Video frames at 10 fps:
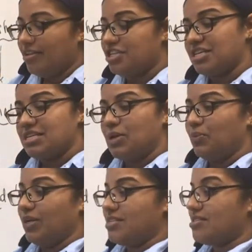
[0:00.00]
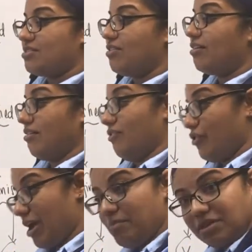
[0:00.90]
Just now was
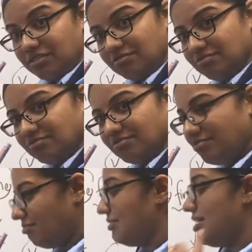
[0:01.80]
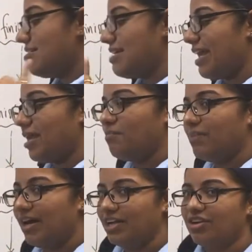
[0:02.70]
grammar. Second
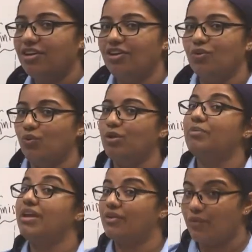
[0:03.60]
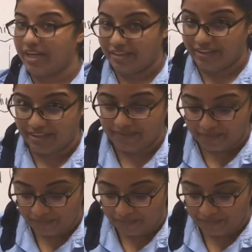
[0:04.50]
part will be writing.